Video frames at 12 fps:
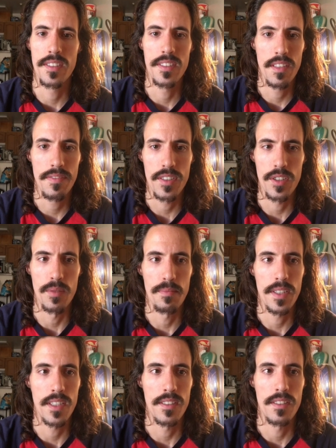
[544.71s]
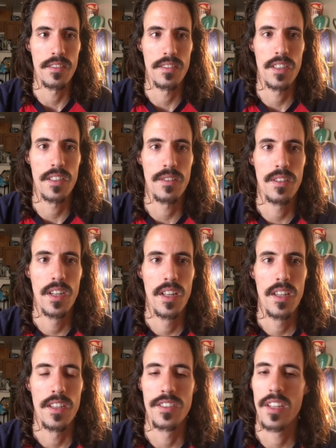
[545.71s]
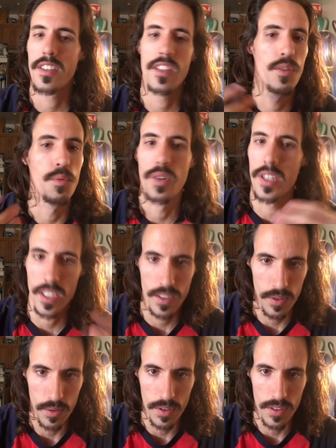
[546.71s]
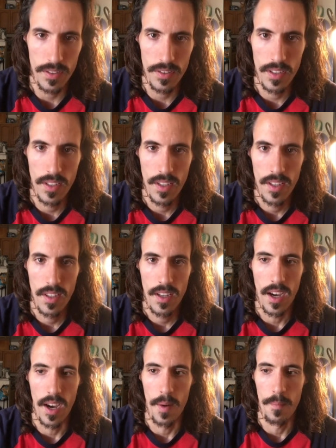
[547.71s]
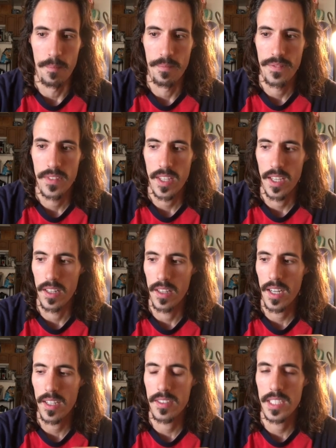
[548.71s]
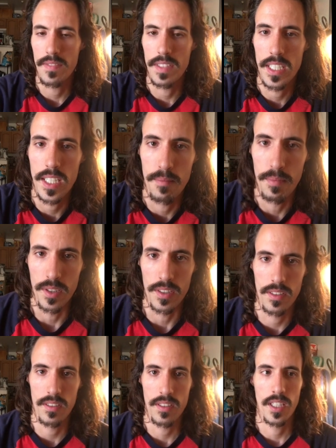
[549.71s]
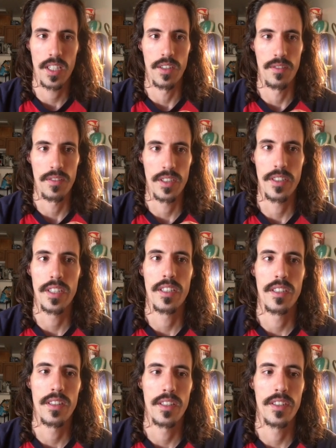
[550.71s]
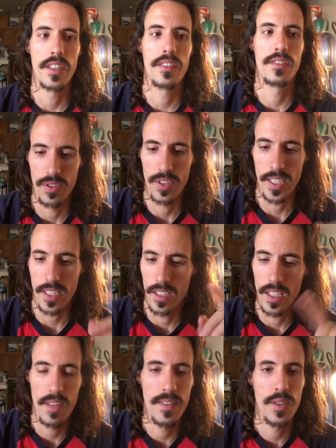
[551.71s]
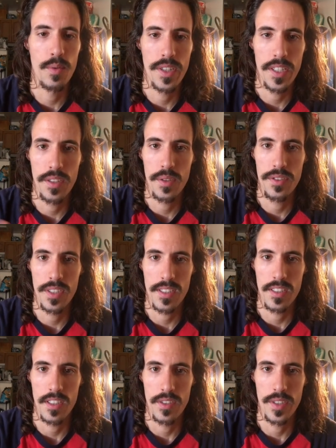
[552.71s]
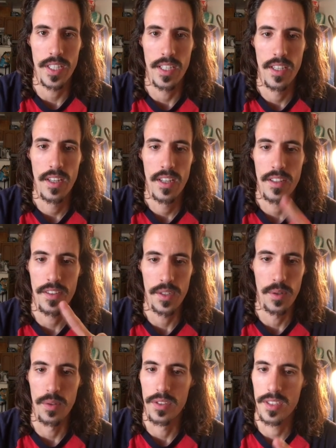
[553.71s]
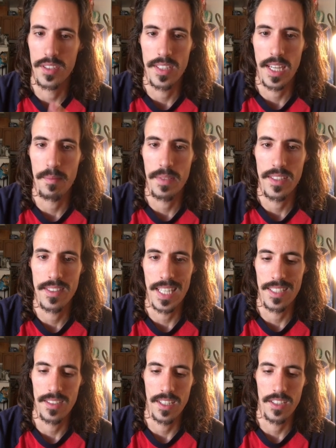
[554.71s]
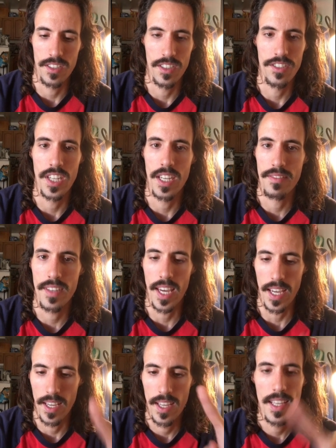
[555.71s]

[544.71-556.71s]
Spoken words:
it's difficult because there's nothing they're working towards. In a lot of Stephen King books, there is like in 11/22/63, the goal is to stop the assassination of JFK.